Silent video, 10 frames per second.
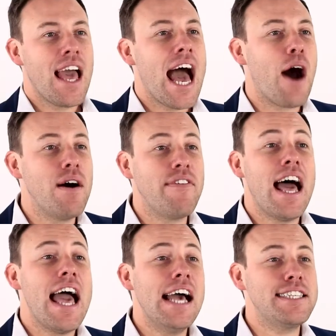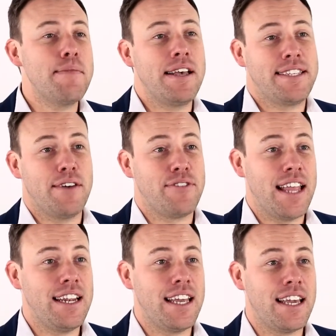However, SMSF
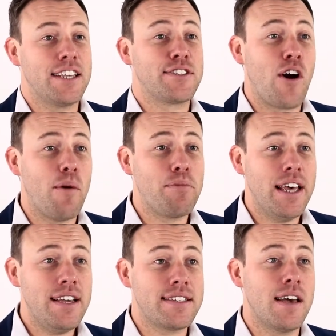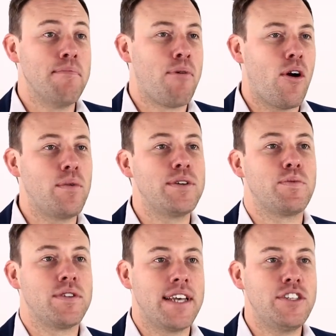lending is complex and borrowers
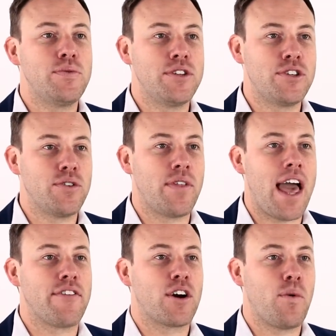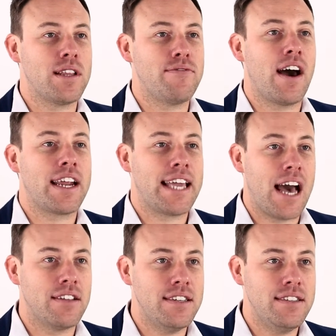will need to ensure they have a qualified
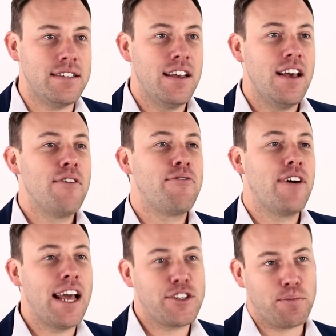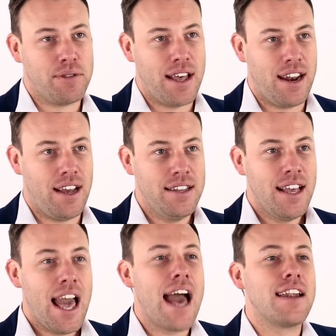accountant, financial planner
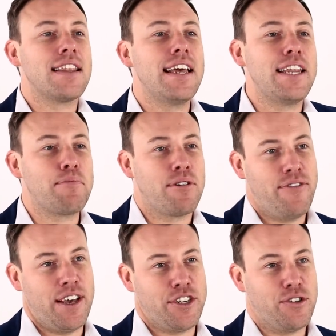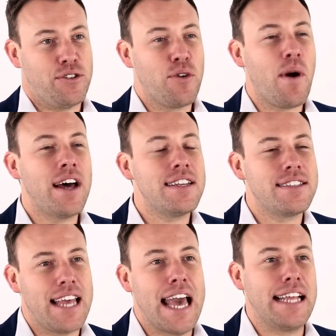and a lending professional who
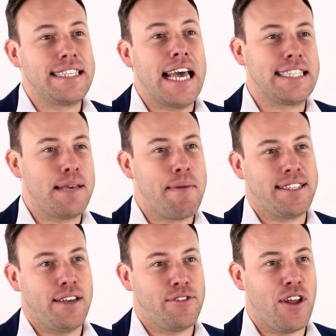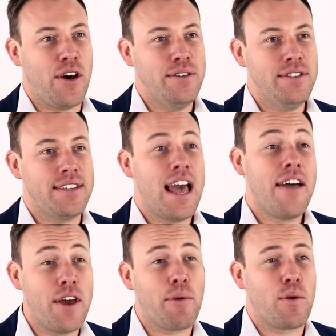understands SMSF loans
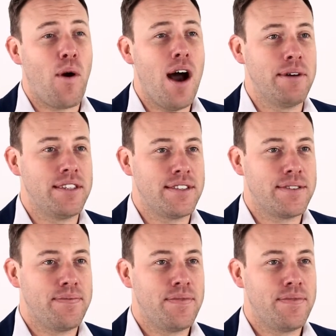and their requirements.